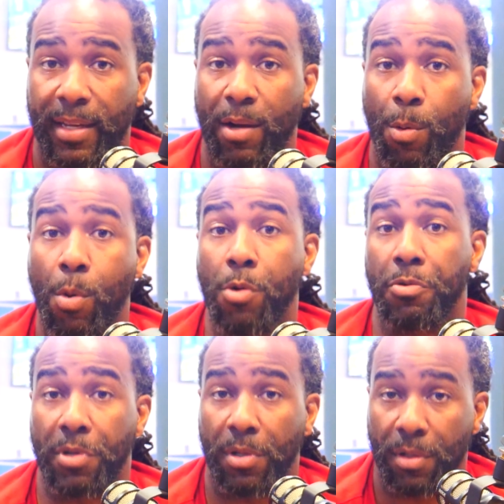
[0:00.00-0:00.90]
and
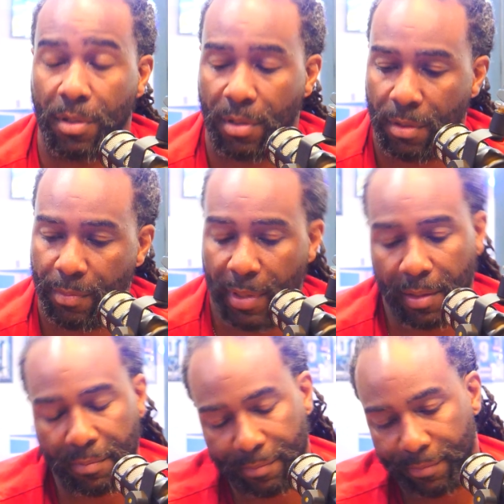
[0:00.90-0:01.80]
worked.
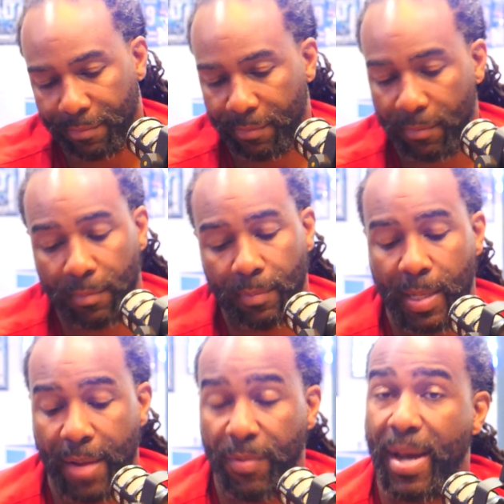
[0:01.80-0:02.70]
But
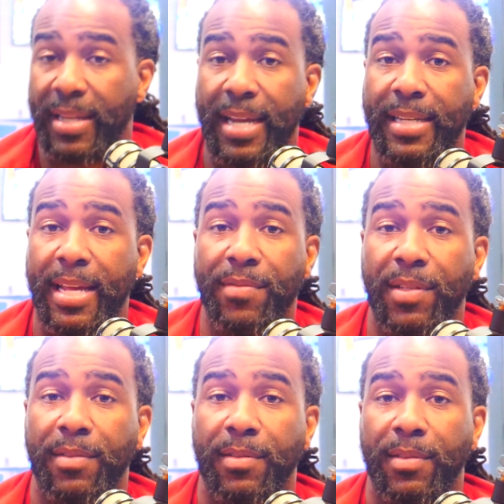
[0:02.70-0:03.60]
everybody ain't
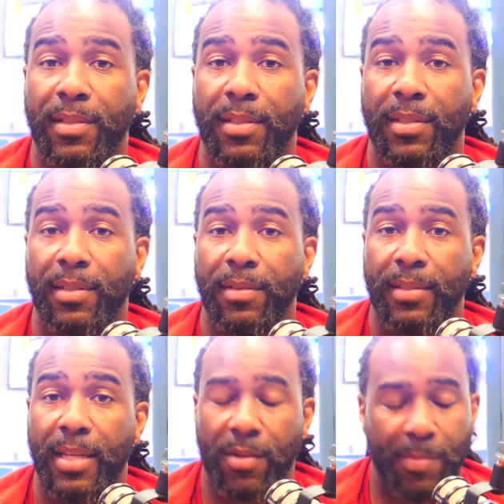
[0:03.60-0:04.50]
David.
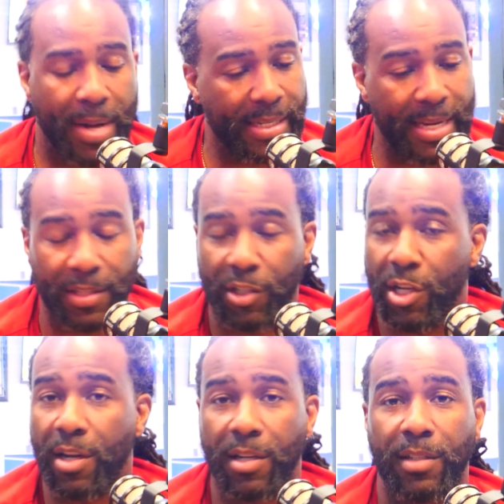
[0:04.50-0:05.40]
Everybody ain't the
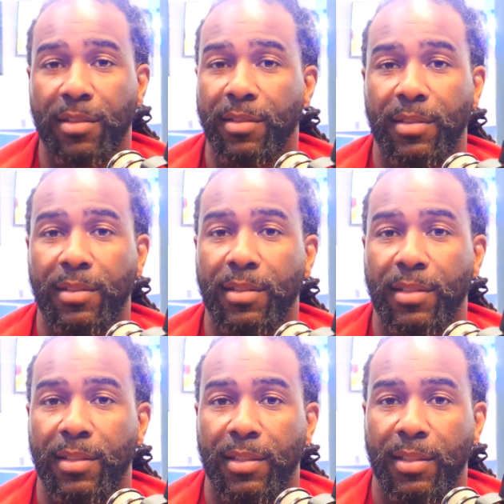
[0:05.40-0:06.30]
shark.
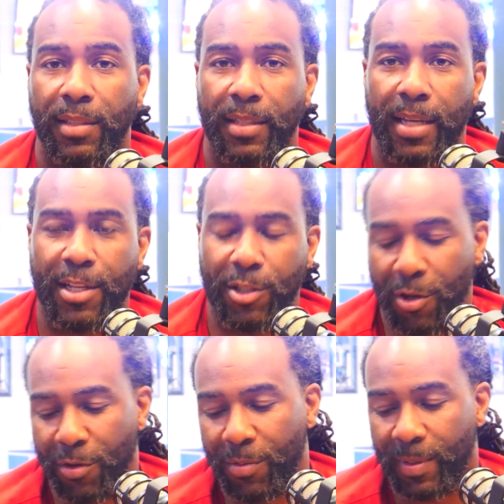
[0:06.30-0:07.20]
And
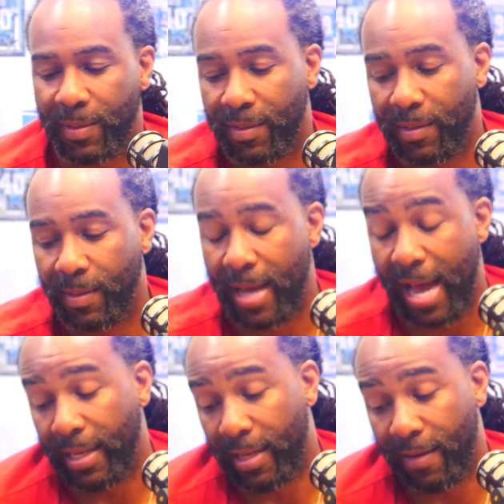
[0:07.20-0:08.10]
so
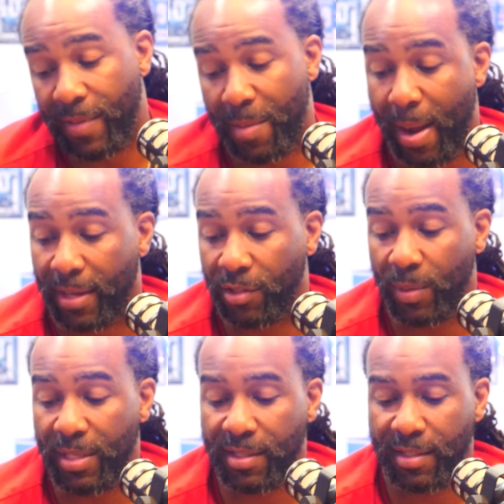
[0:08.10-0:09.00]
I love that Micah
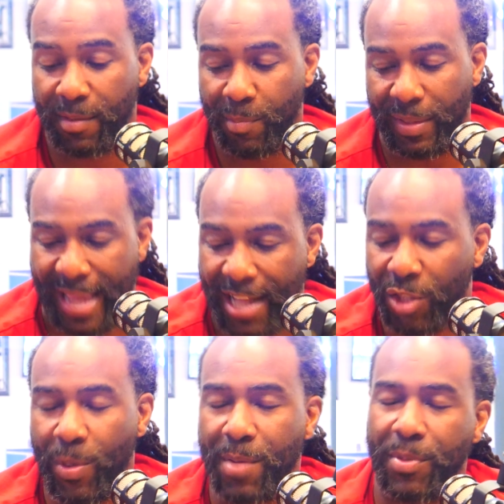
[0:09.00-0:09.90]
tweets, but that
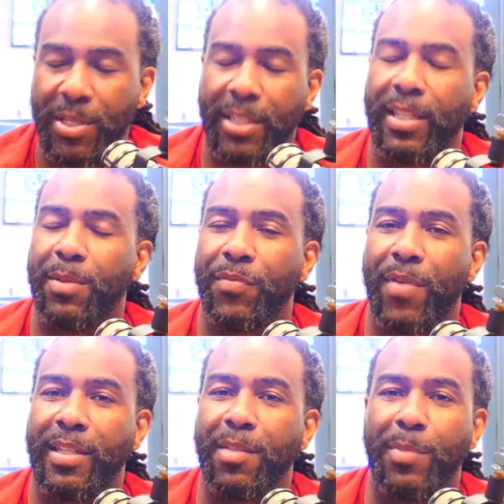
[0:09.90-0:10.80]
tweet particularly was
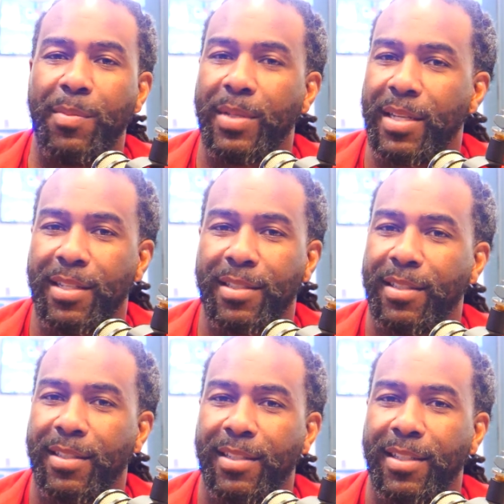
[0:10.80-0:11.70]
funny to me because,